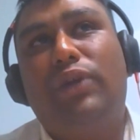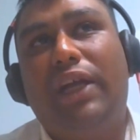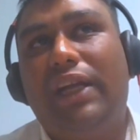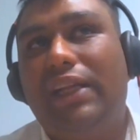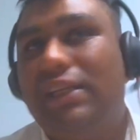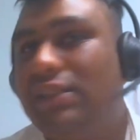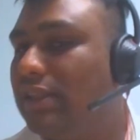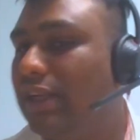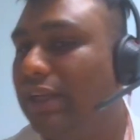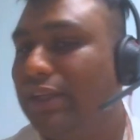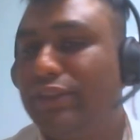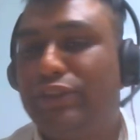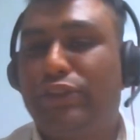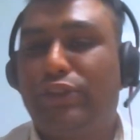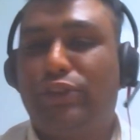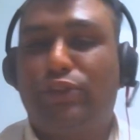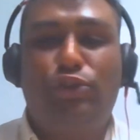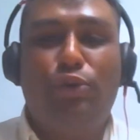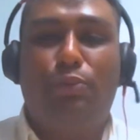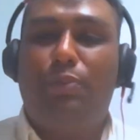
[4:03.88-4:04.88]
right? It's like
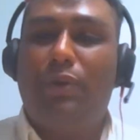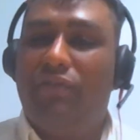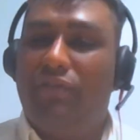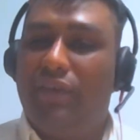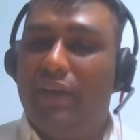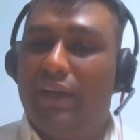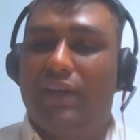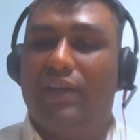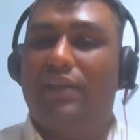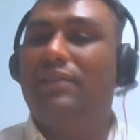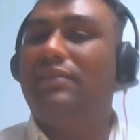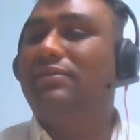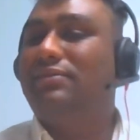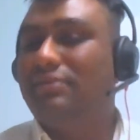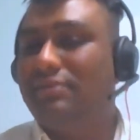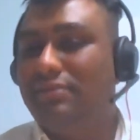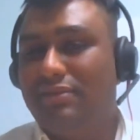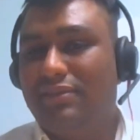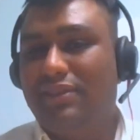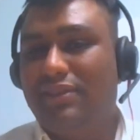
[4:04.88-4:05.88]
super weird.
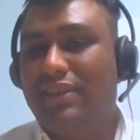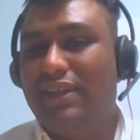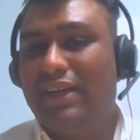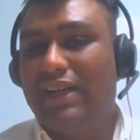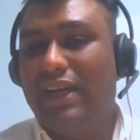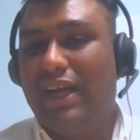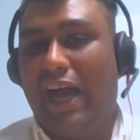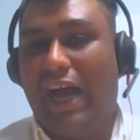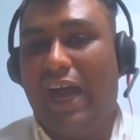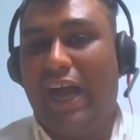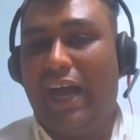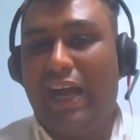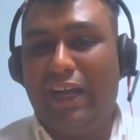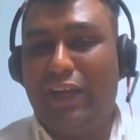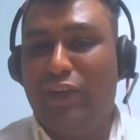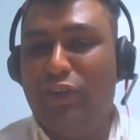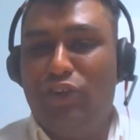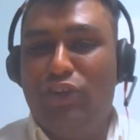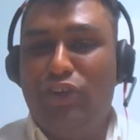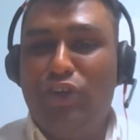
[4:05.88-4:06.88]

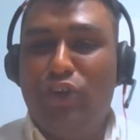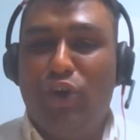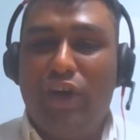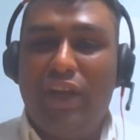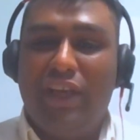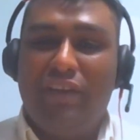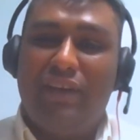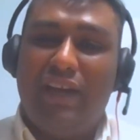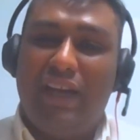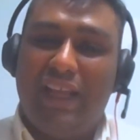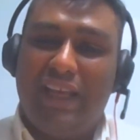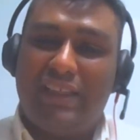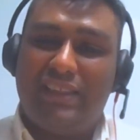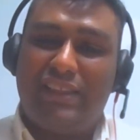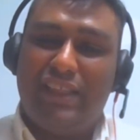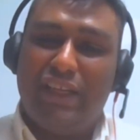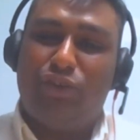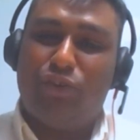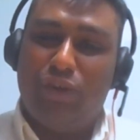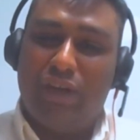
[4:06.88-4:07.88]
You don't even like
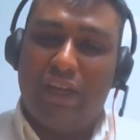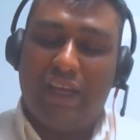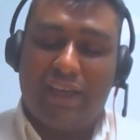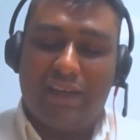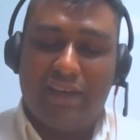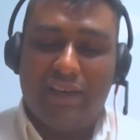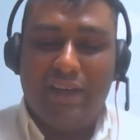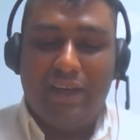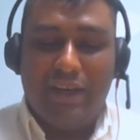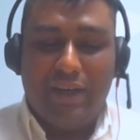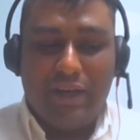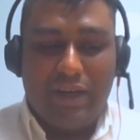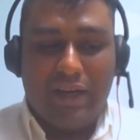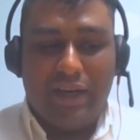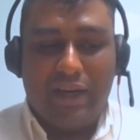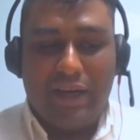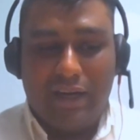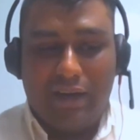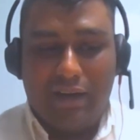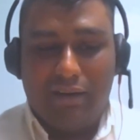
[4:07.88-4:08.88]
stick to like
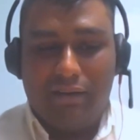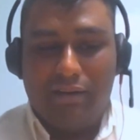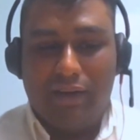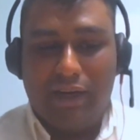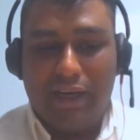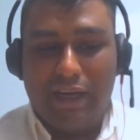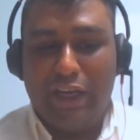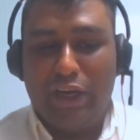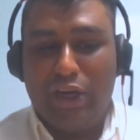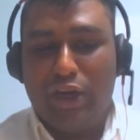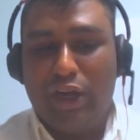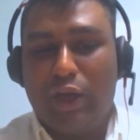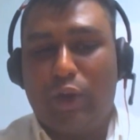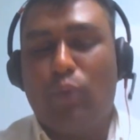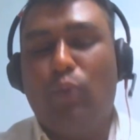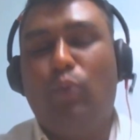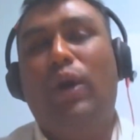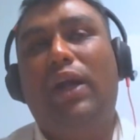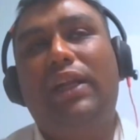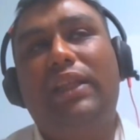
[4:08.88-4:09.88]

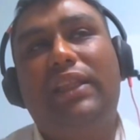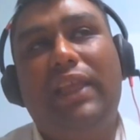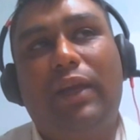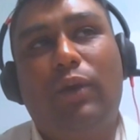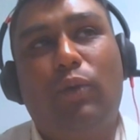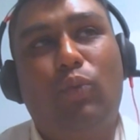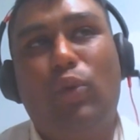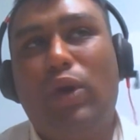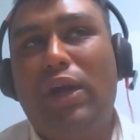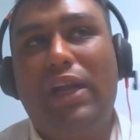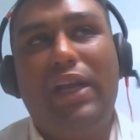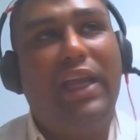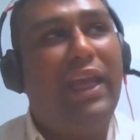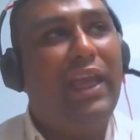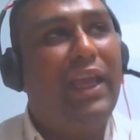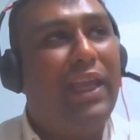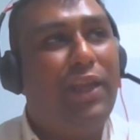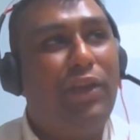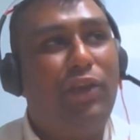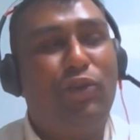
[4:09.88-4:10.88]
like one thing. One
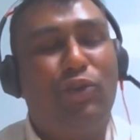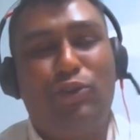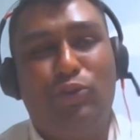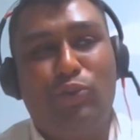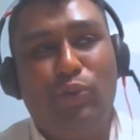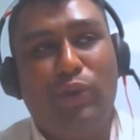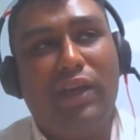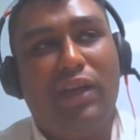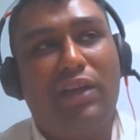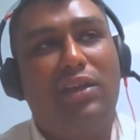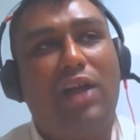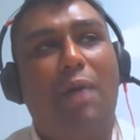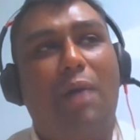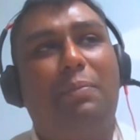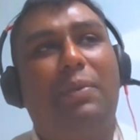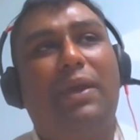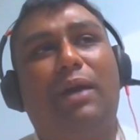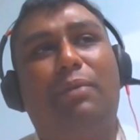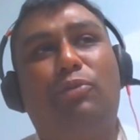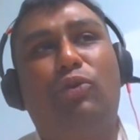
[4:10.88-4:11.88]
day you're doing a
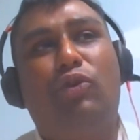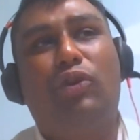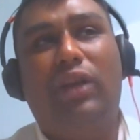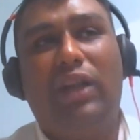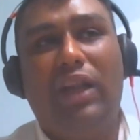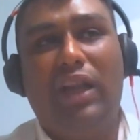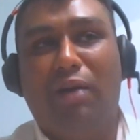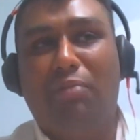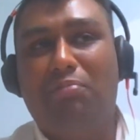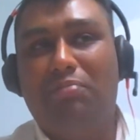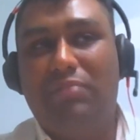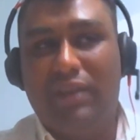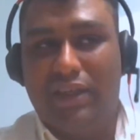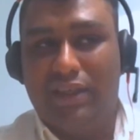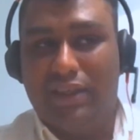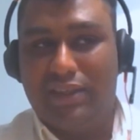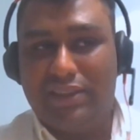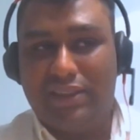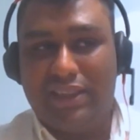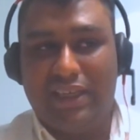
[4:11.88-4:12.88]
topic about
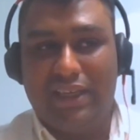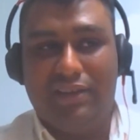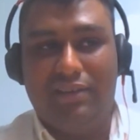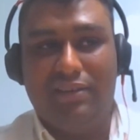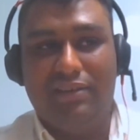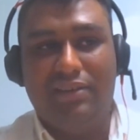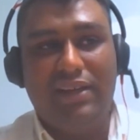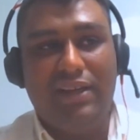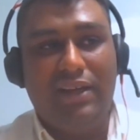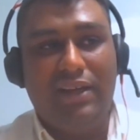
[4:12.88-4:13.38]
lumbers and